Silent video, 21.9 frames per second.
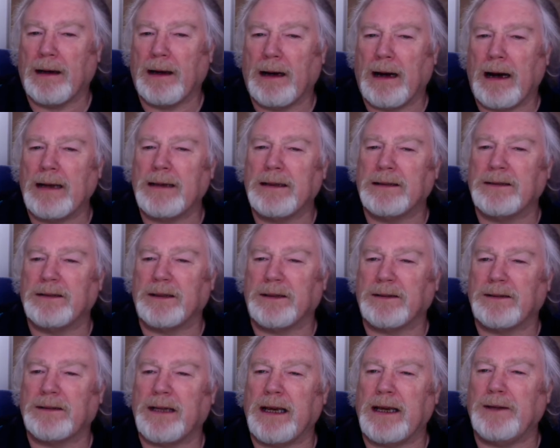and a
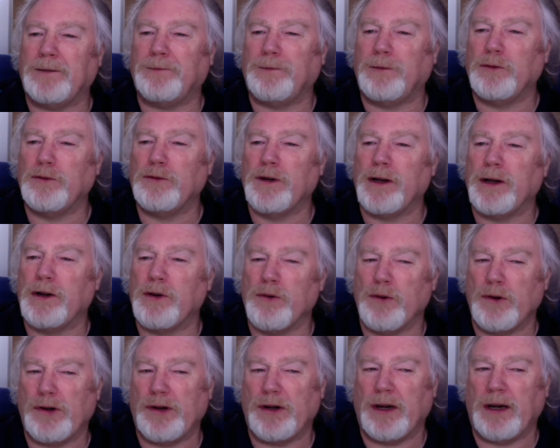successful
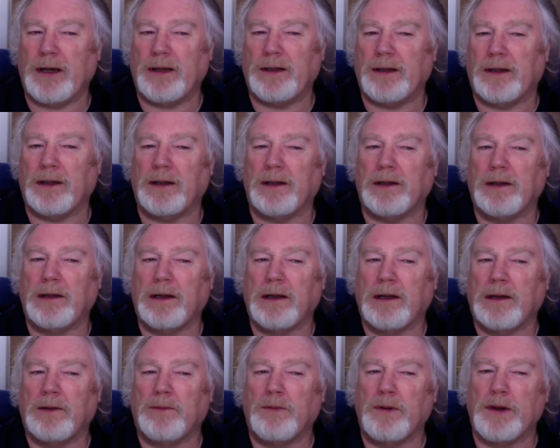negotiator
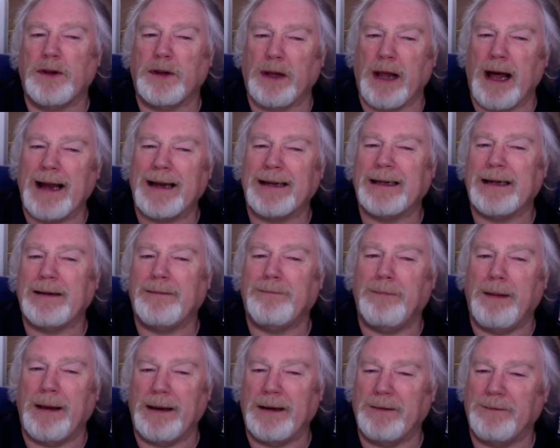with landed
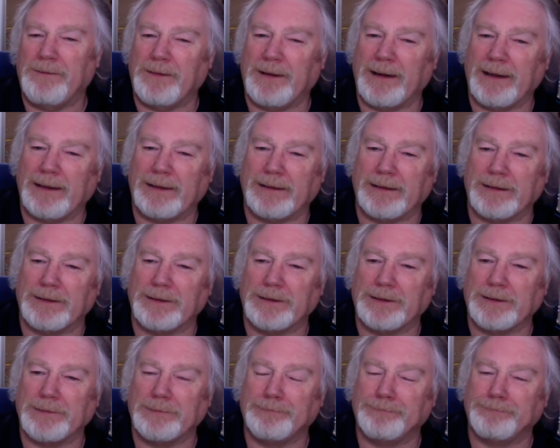benefactors.